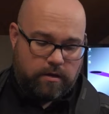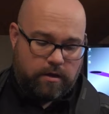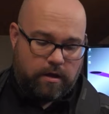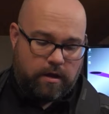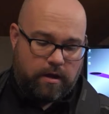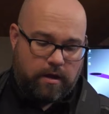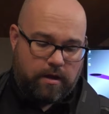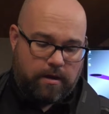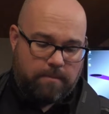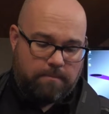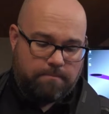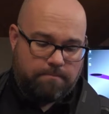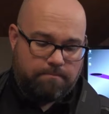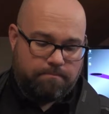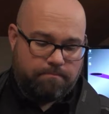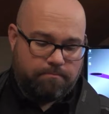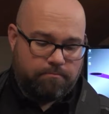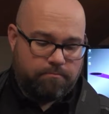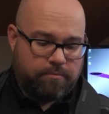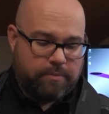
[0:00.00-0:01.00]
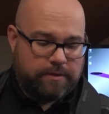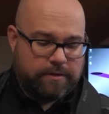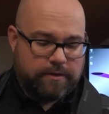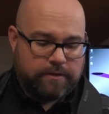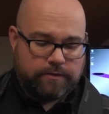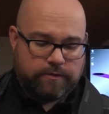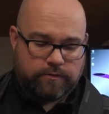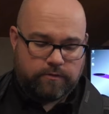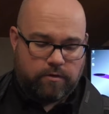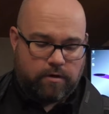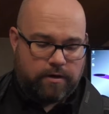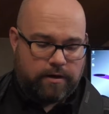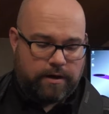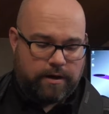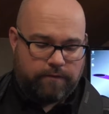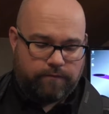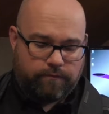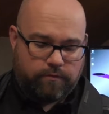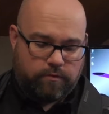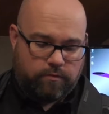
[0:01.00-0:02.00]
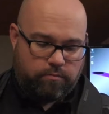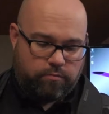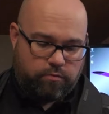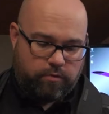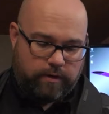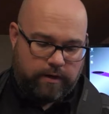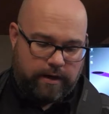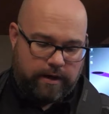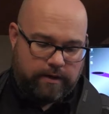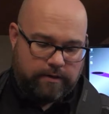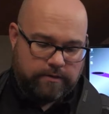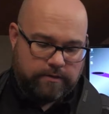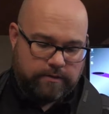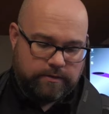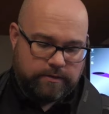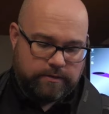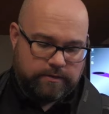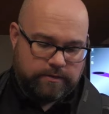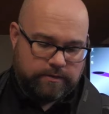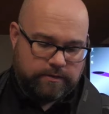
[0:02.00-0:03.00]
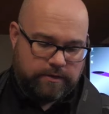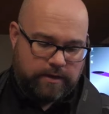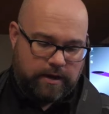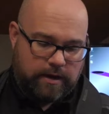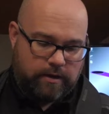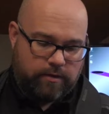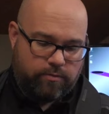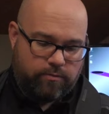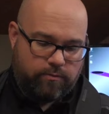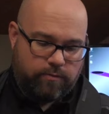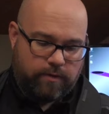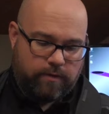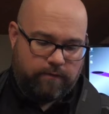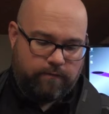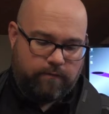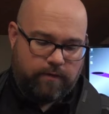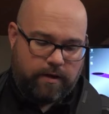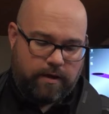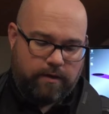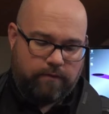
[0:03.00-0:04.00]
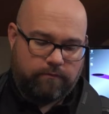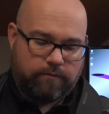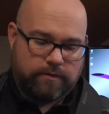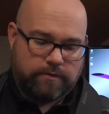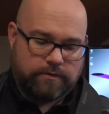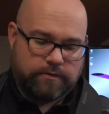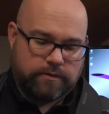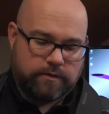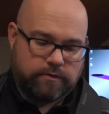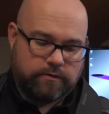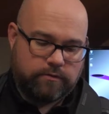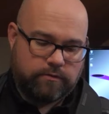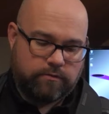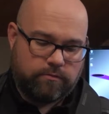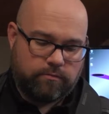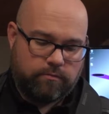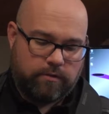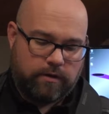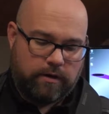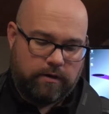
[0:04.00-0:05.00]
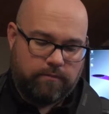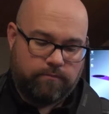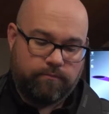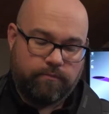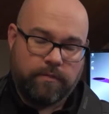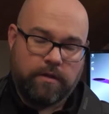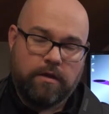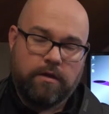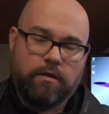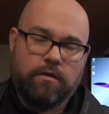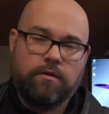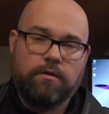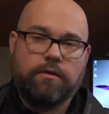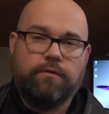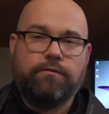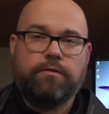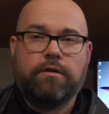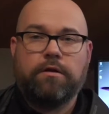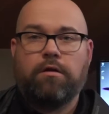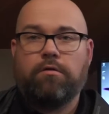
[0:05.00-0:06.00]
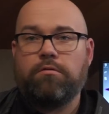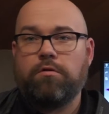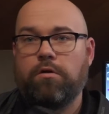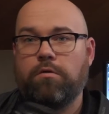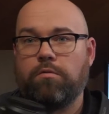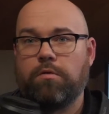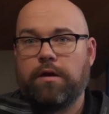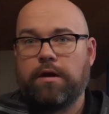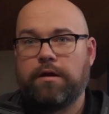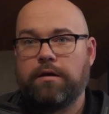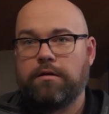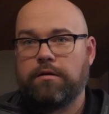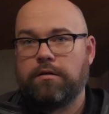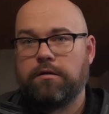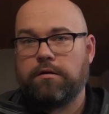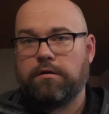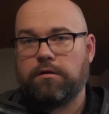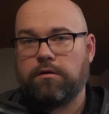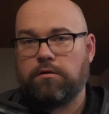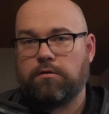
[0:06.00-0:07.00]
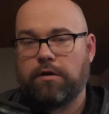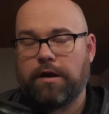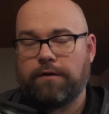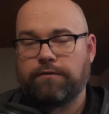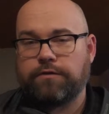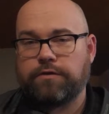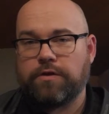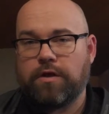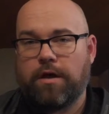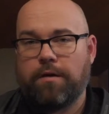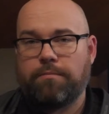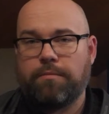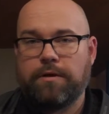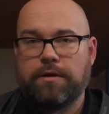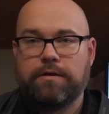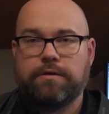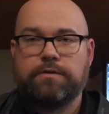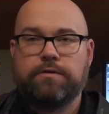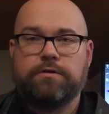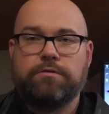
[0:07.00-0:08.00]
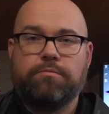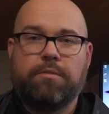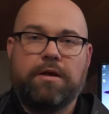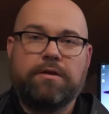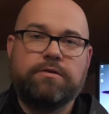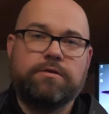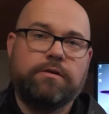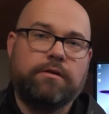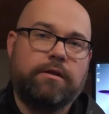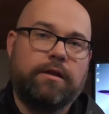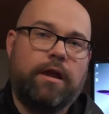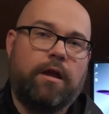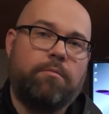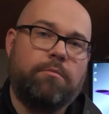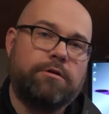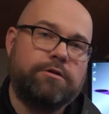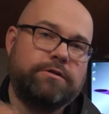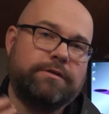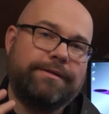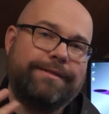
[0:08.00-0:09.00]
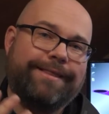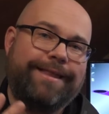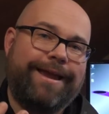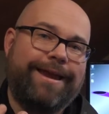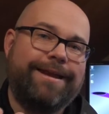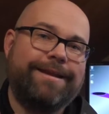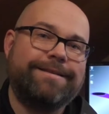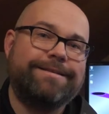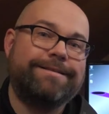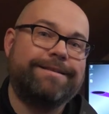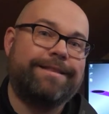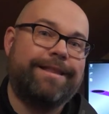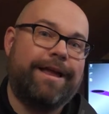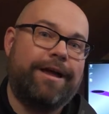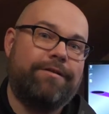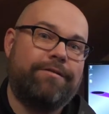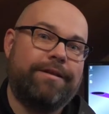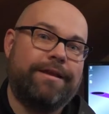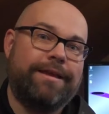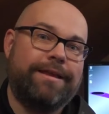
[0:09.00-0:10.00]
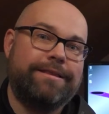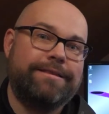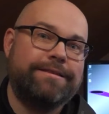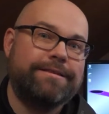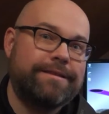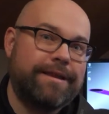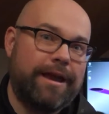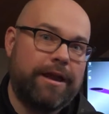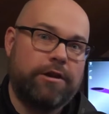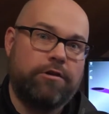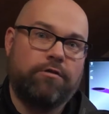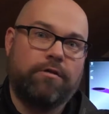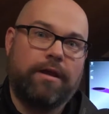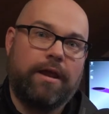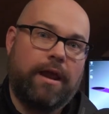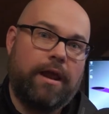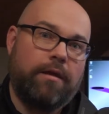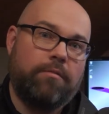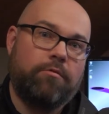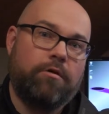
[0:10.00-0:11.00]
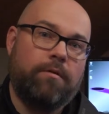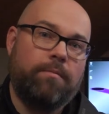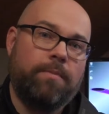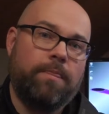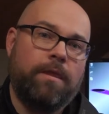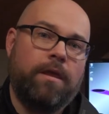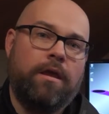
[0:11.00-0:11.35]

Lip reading: But this is not an f2.8, this is a 3.5-6.3. If you don't know what your f-stop is, it's basically how much light is allowed inside your camera.